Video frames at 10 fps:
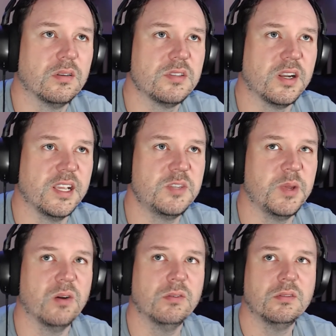It's on
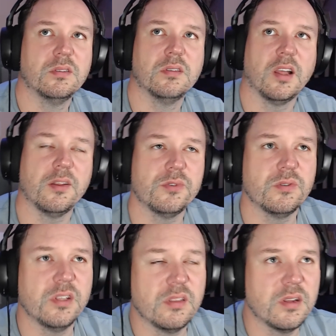HBO? I thought it was
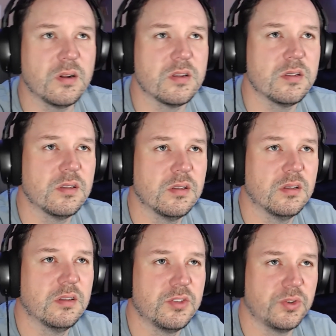only in theaters.
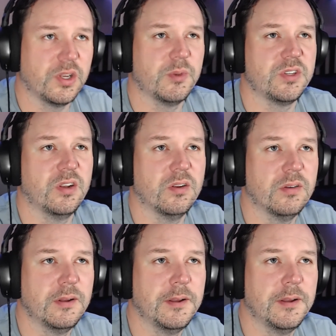Shows you how much I know.